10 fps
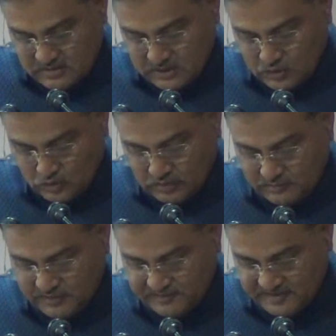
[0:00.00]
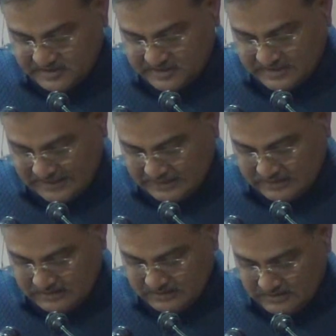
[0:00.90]
the growth of the fisheries
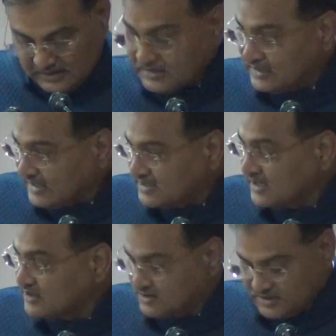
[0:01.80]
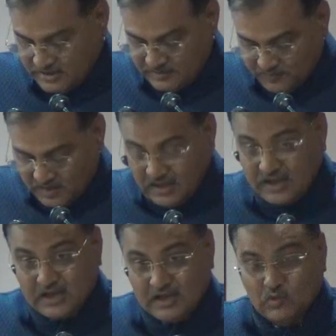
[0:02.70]
sector in the entire country.
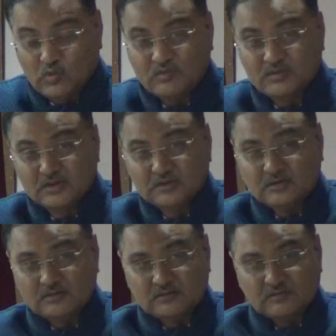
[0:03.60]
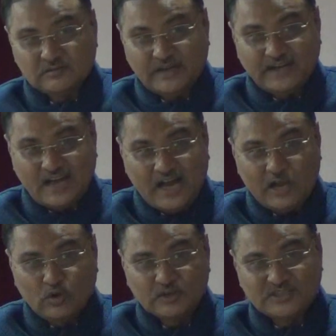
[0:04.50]
I have an
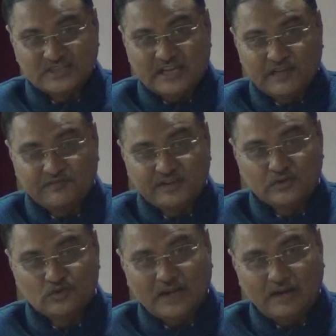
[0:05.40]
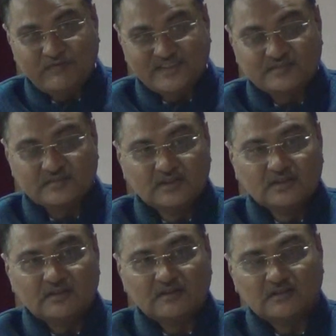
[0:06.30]
eye on CIFE to help us,
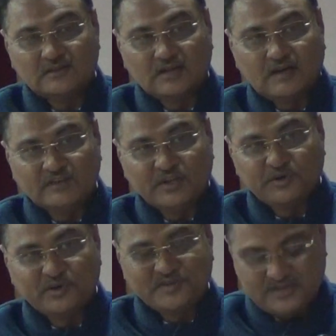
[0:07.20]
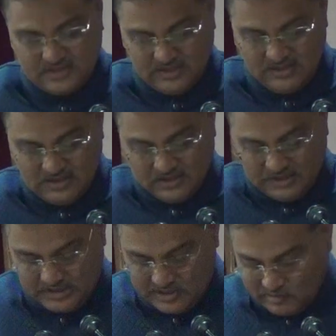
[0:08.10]
the Kamdhenu University,
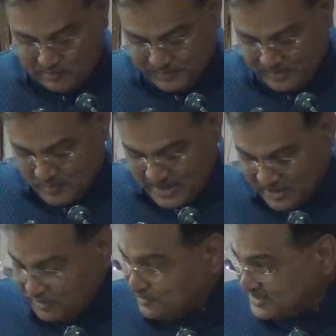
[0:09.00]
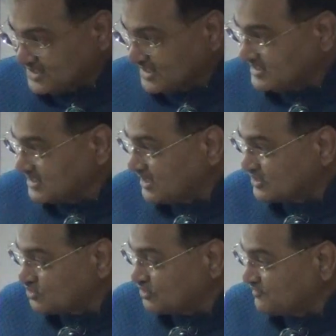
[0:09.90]
in developing my university as
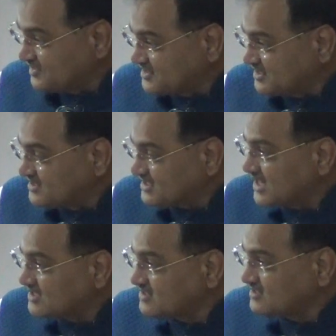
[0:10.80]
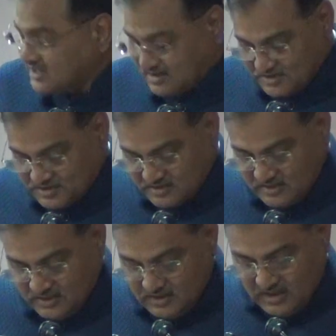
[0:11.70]
regards to the fisheries sciences are concerned,